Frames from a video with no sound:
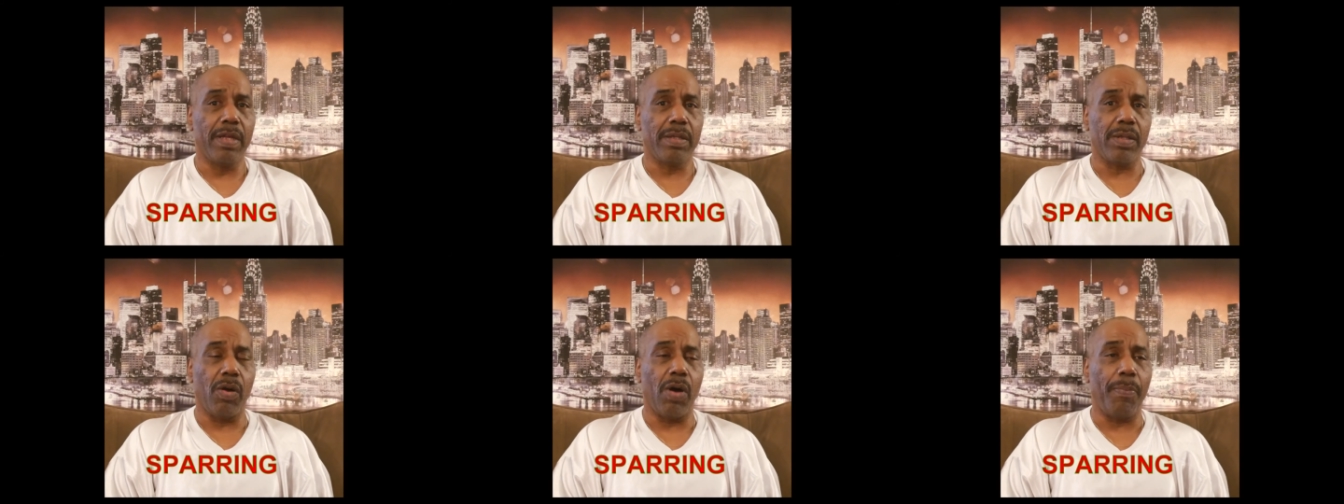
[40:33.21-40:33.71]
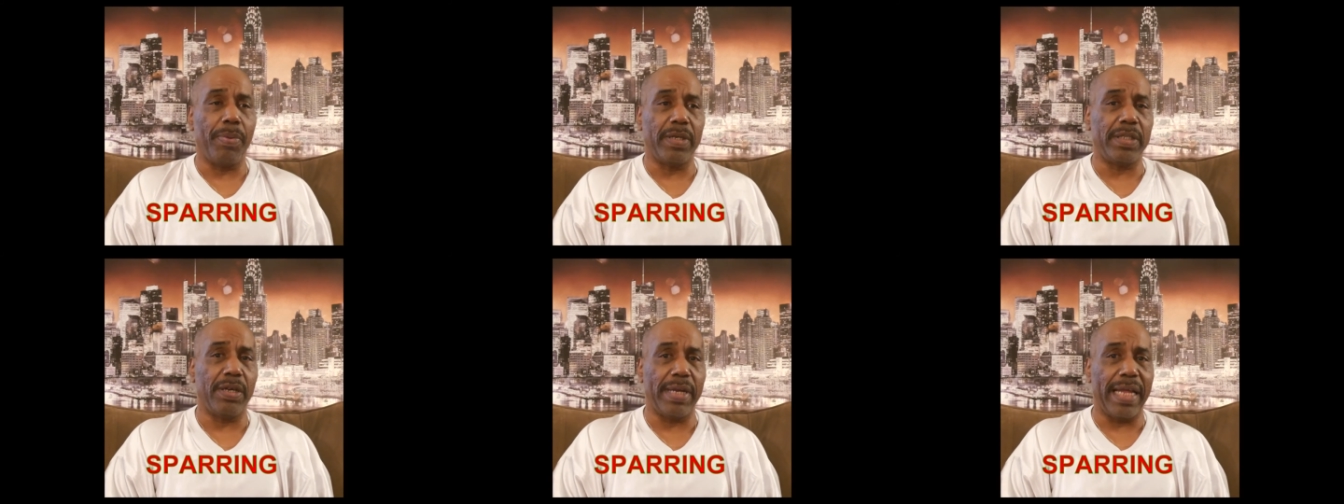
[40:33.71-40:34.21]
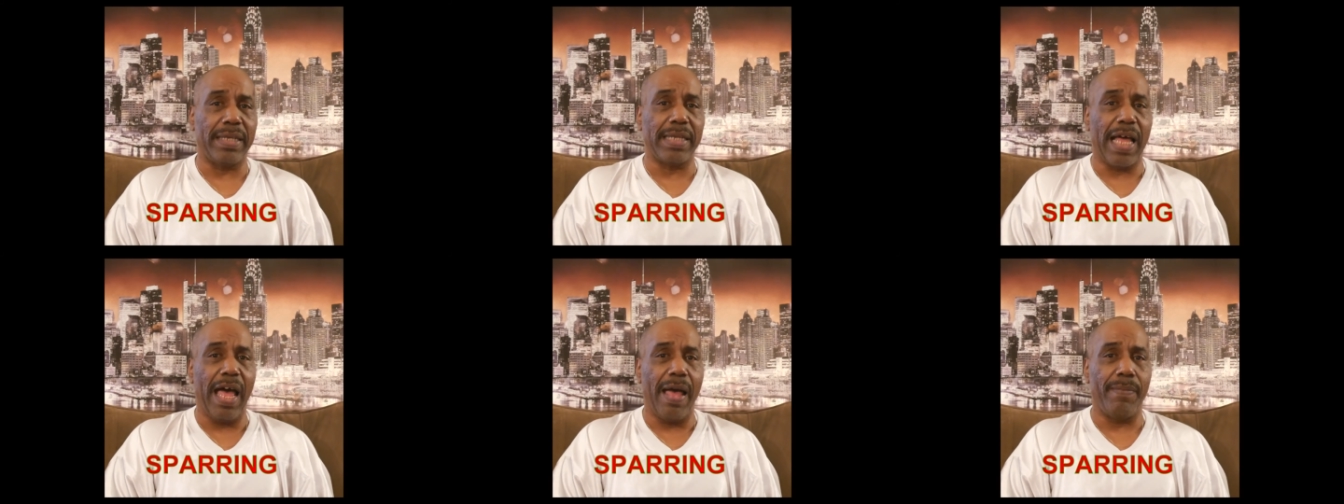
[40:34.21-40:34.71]
So up until that
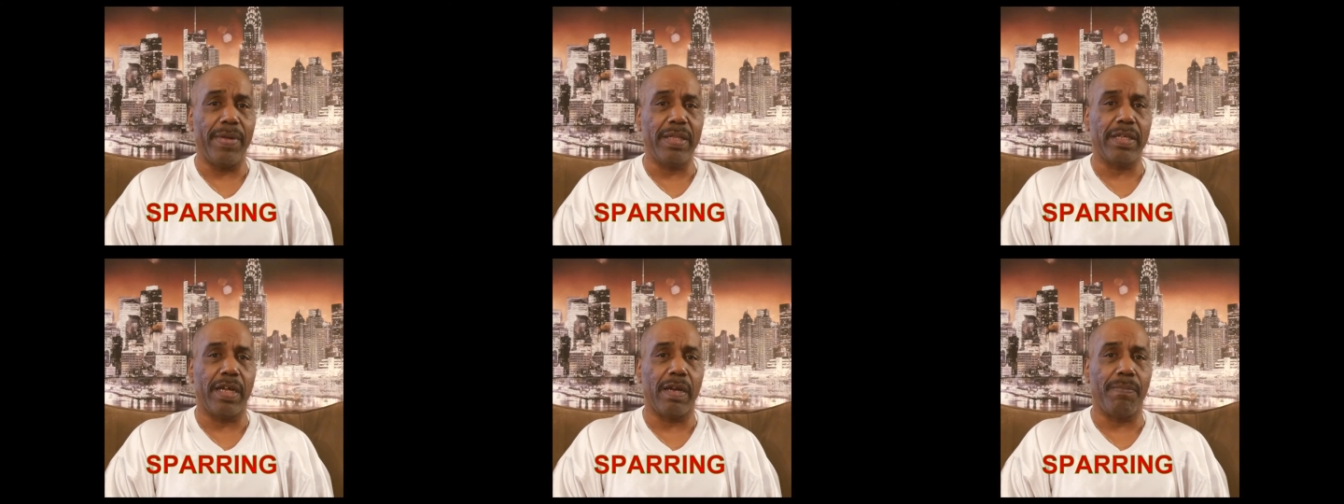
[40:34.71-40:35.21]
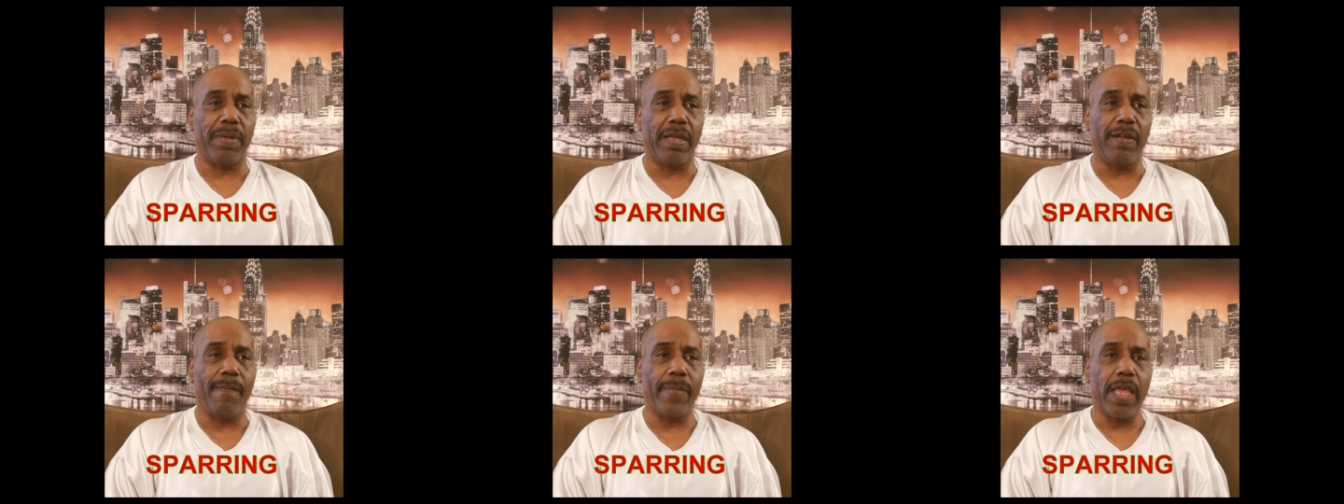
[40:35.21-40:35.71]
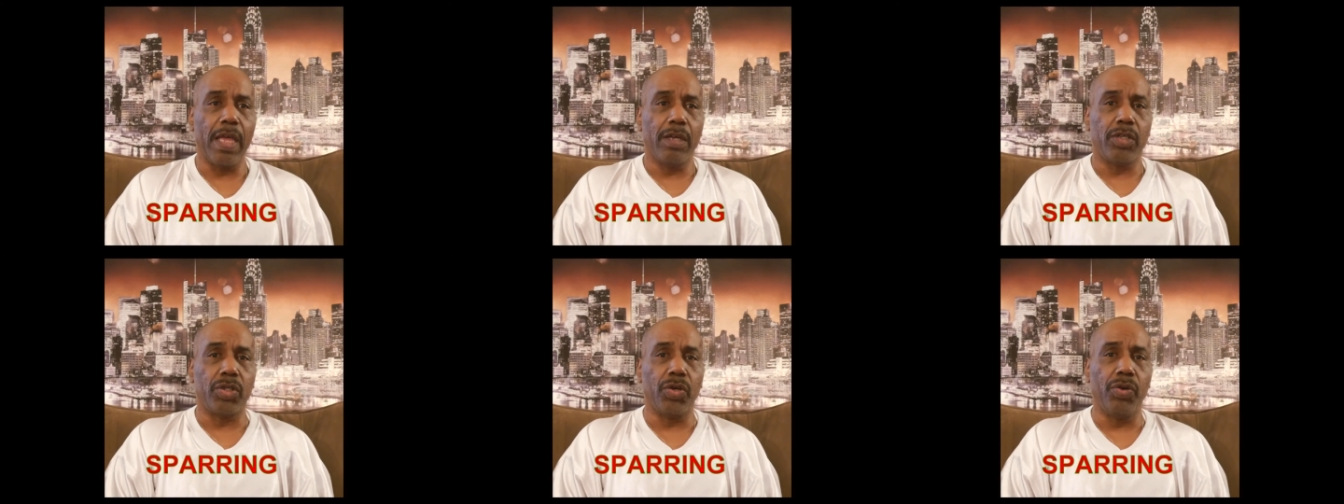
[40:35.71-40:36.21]
time, it's going to be
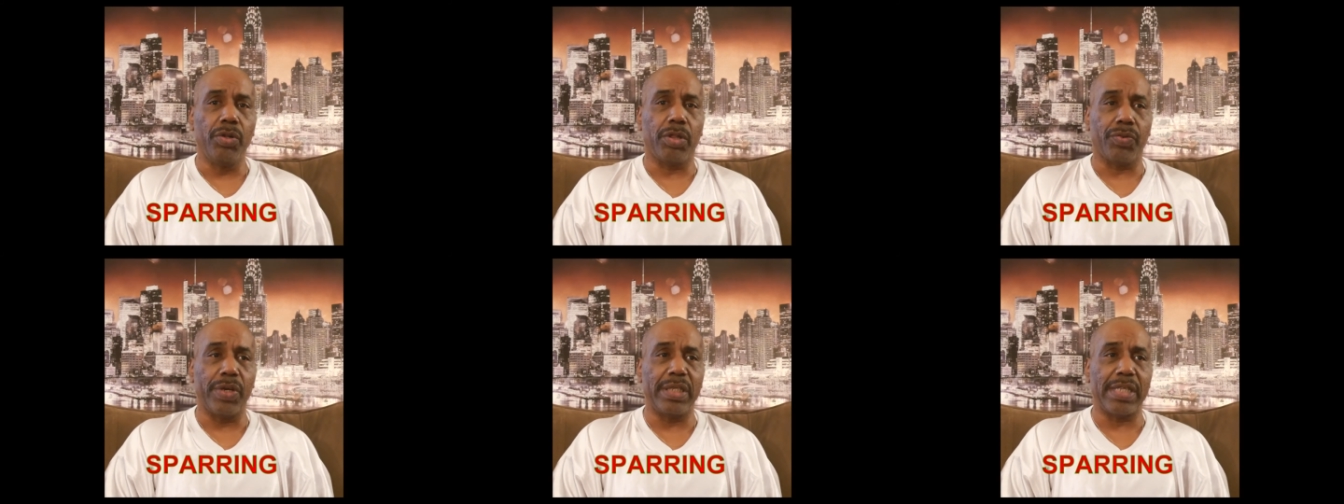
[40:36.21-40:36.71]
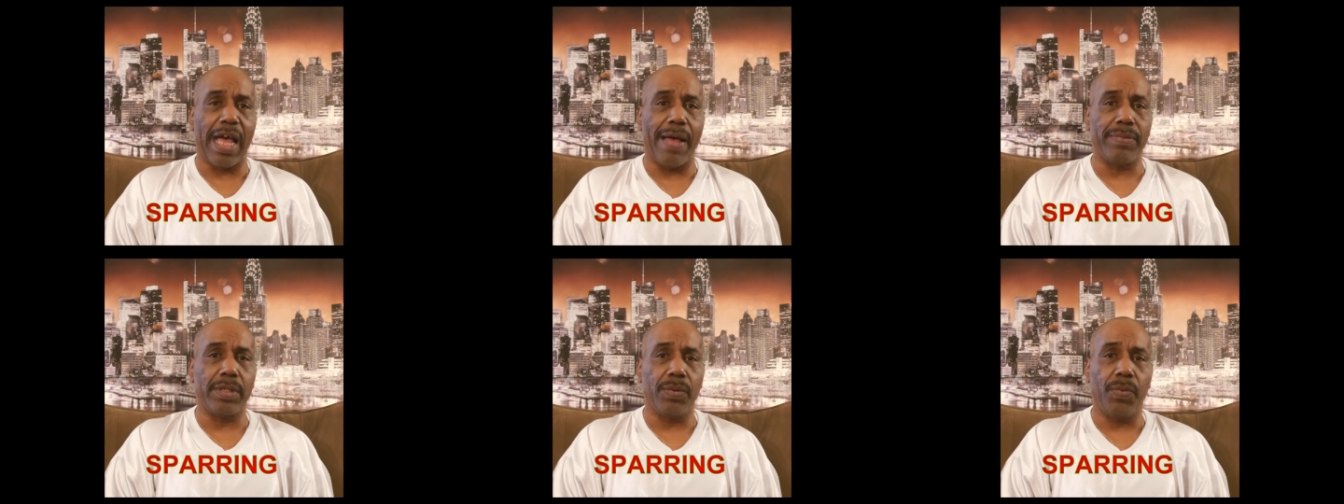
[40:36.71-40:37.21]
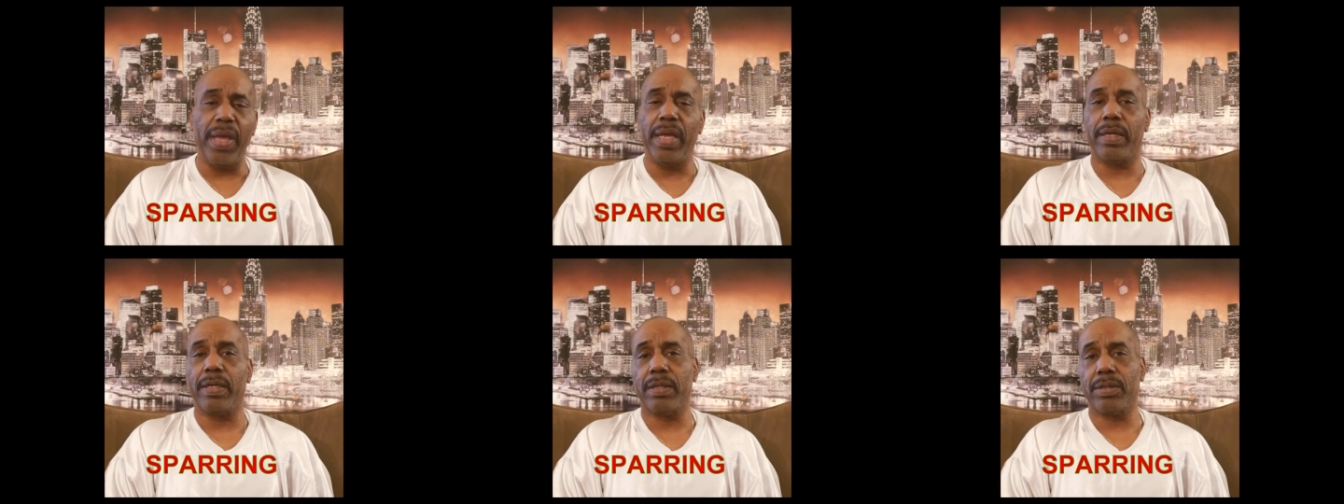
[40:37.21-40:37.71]
2-3 times a week
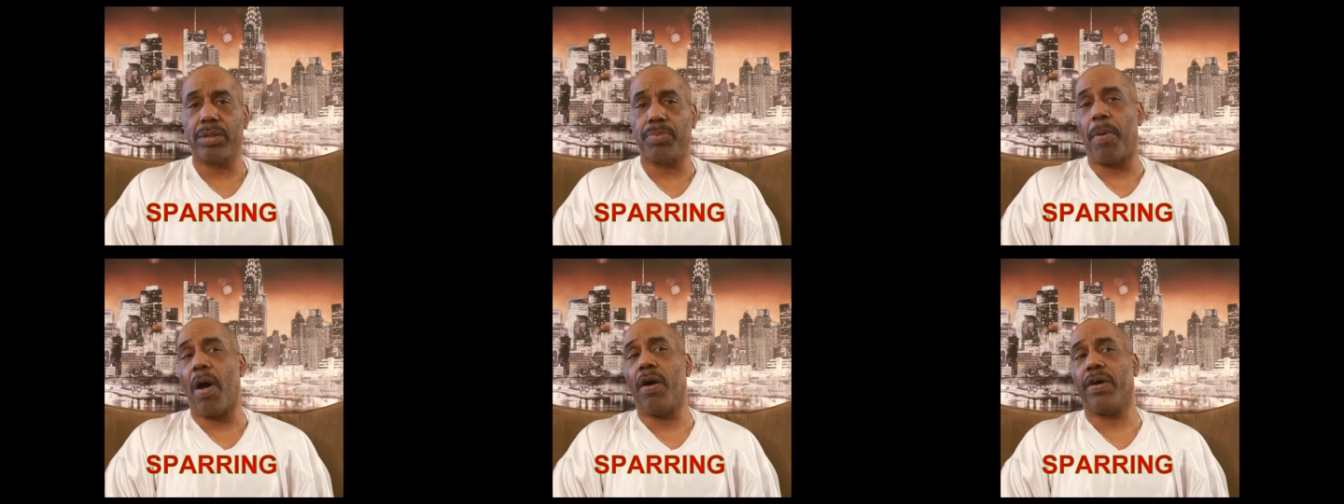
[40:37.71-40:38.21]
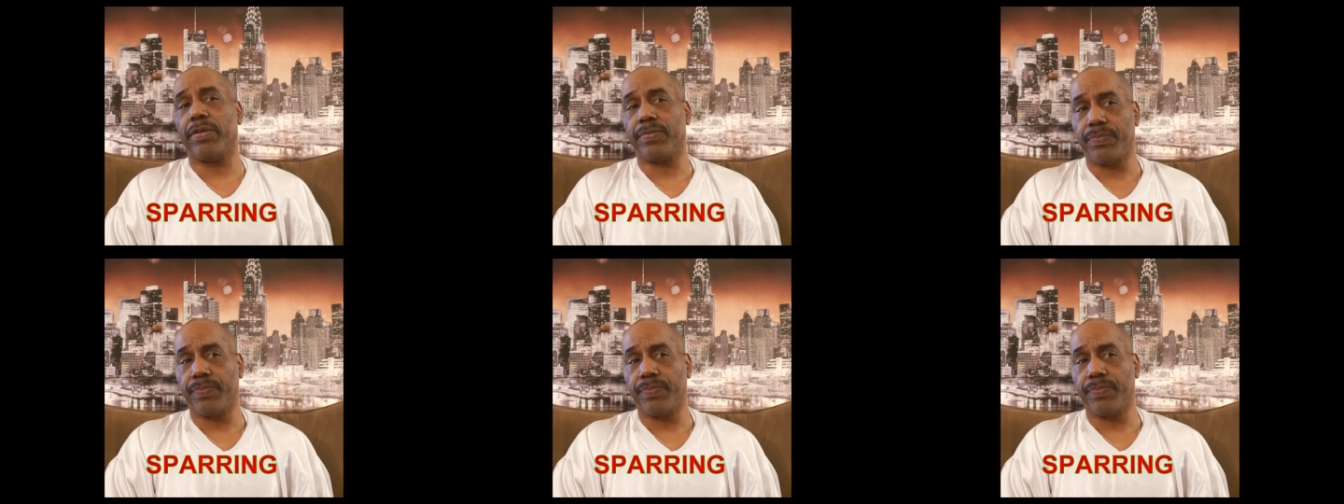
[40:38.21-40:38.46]
sparring